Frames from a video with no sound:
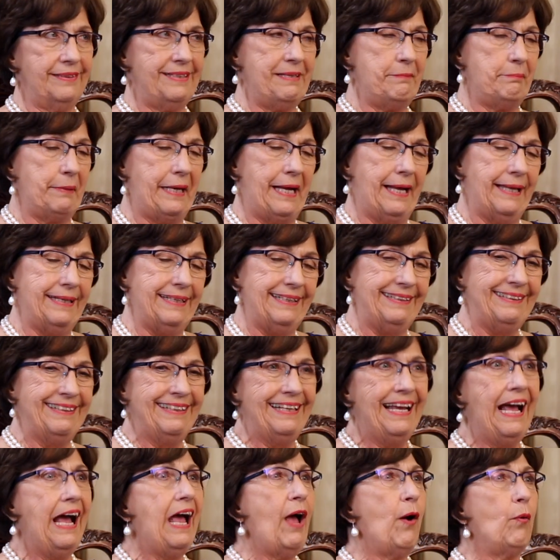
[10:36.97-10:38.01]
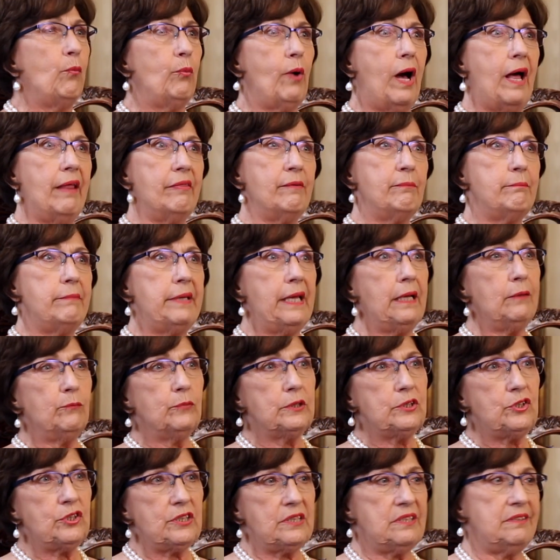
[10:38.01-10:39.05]
anybody, while the men
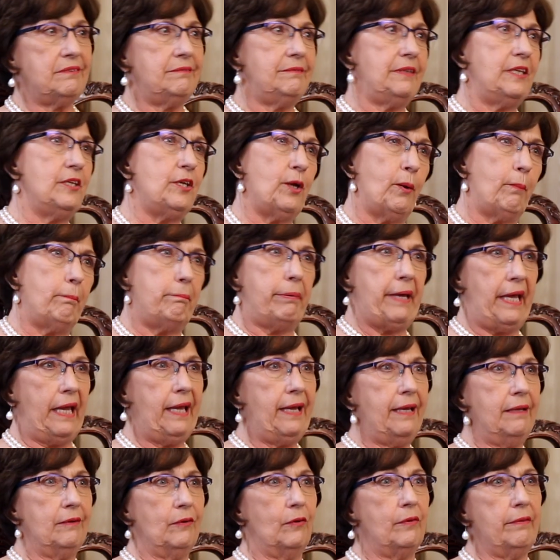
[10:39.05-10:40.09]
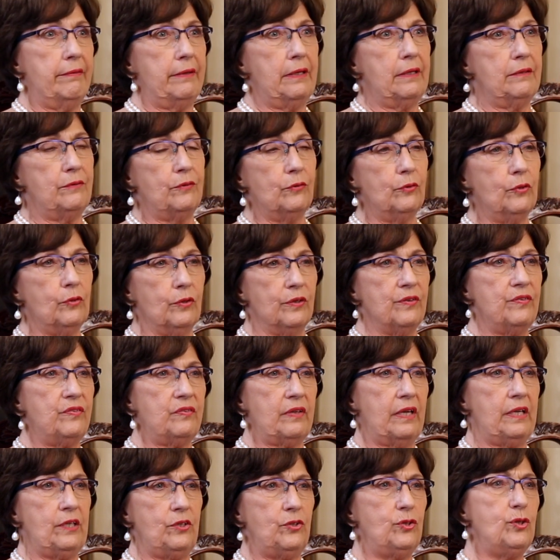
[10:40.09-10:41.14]
were just, banging on their doors
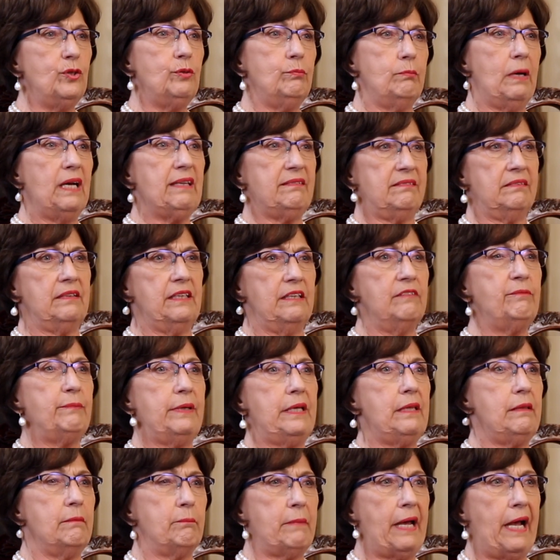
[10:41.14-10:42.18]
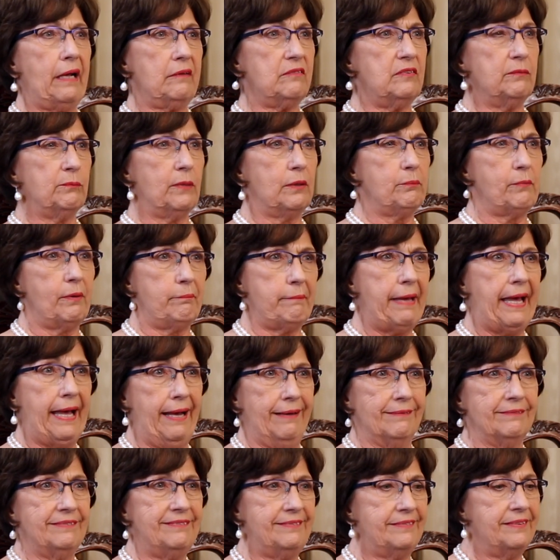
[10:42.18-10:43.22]
saying, you must give me the maximum
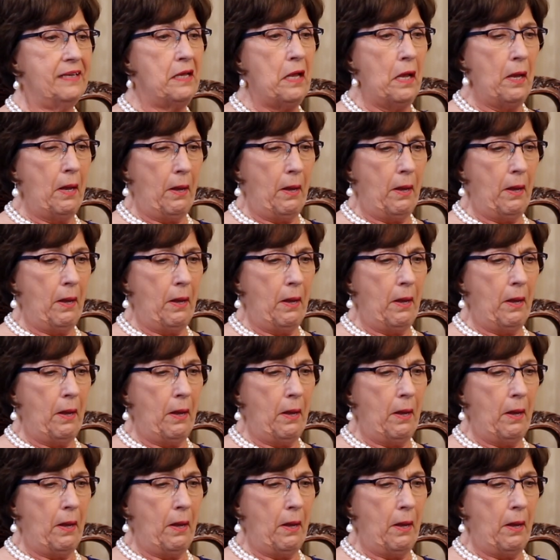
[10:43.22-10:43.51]
amounts.